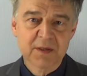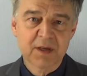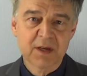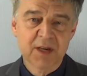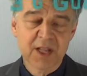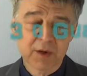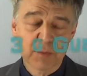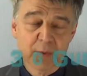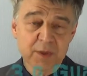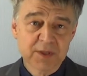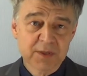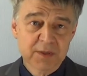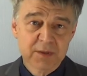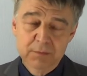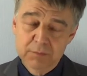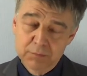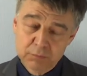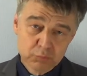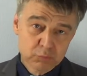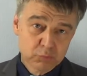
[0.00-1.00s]
liquid,
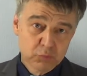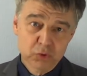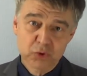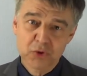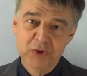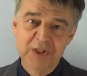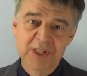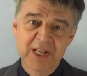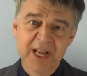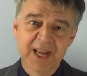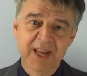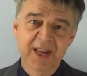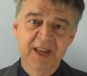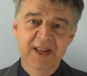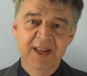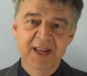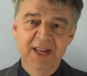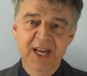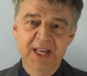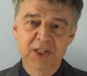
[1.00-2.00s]
just like
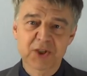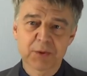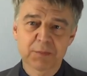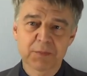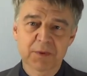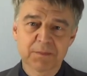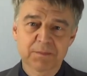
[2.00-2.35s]
ketchup.